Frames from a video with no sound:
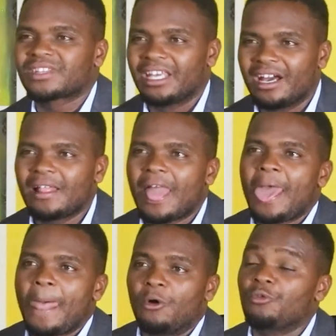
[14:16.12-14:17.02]
Yeah,
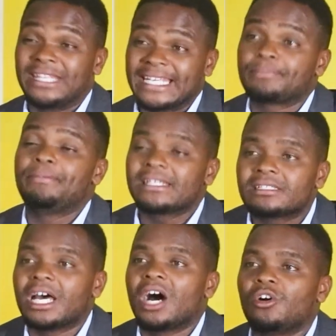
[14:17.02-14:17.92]
with the
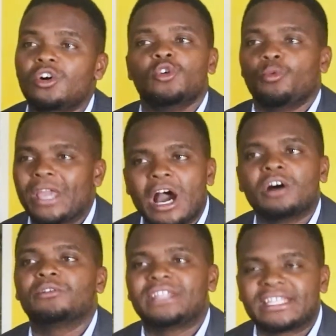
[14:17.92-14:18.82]
space now,
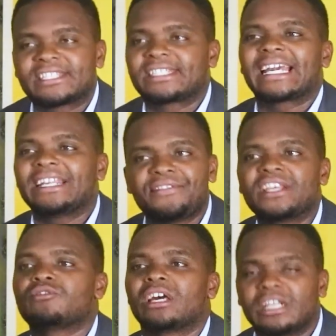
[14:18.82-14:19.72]
the second
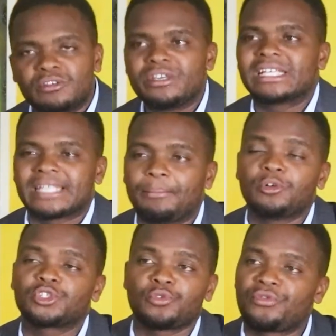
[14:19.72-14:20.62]
thing we are
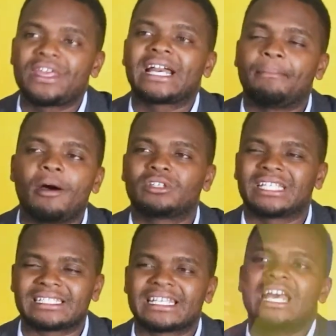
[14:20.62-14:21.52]
supposed to think about
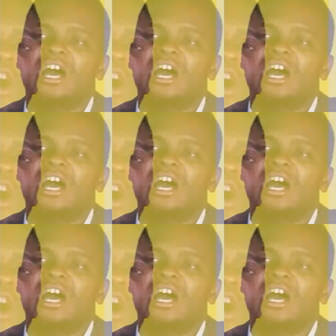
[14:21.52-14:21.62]
is